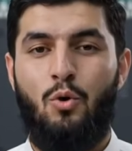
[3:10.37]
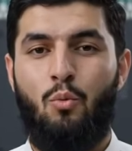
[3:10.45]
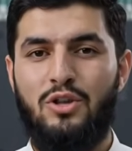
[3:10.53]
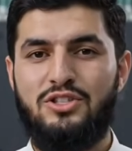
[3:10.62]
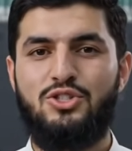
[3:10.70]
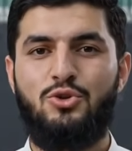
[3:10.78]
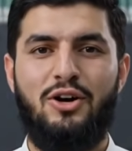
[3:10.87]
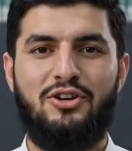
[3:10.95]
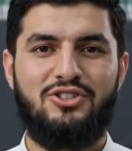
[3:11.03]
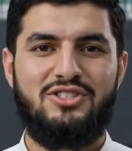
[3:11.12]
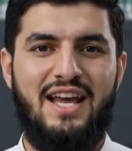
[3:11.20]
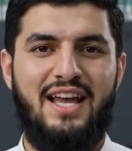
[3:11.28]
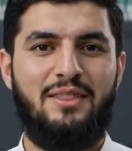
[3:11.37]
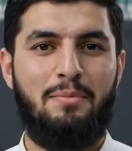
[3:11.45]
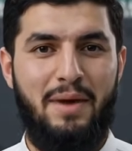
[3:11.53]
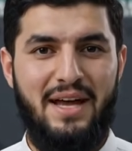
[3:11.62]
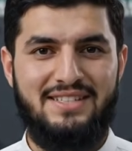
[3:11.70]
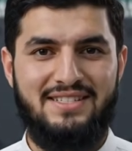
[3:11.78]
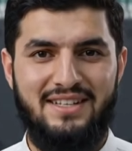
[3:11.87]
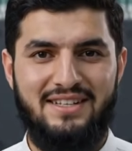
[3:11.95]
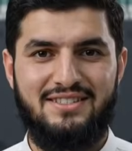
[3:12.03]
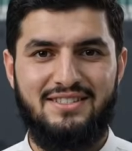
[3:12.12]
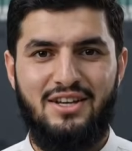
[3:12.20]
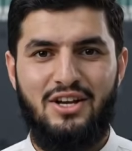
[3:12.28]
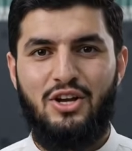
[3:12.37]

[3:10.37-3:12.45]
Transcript: Once you understand the basics,